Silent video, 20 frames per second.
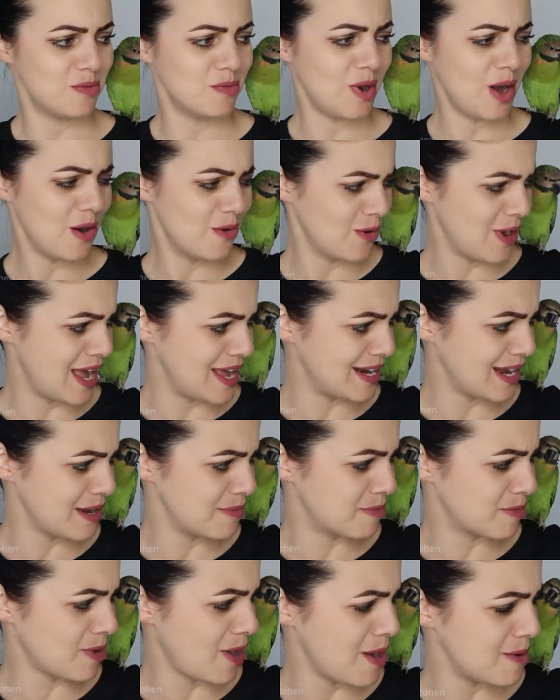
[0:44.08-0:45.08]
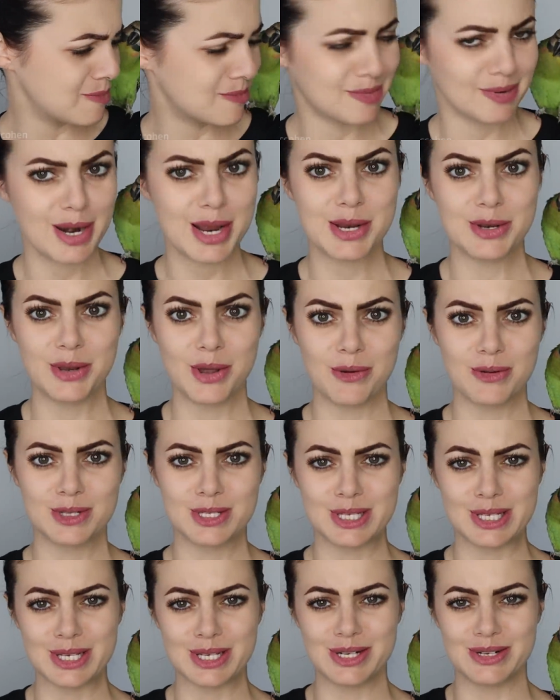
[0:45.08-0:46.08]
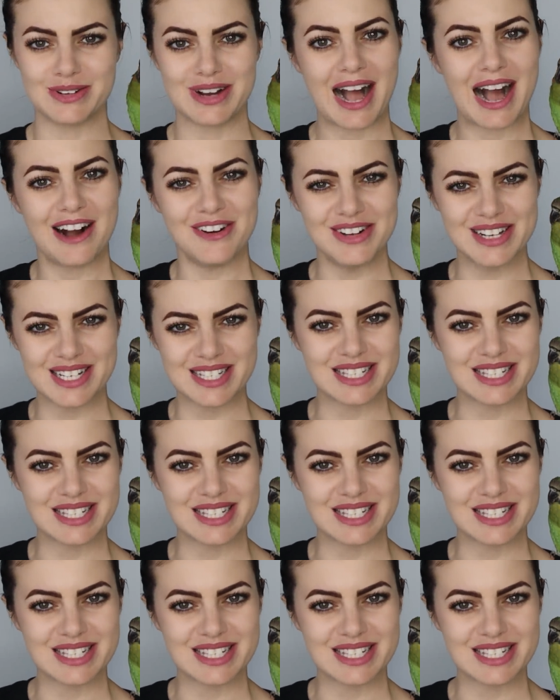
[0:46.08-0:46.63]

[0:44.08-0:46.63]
Oh whoa, and I brought Brando too. How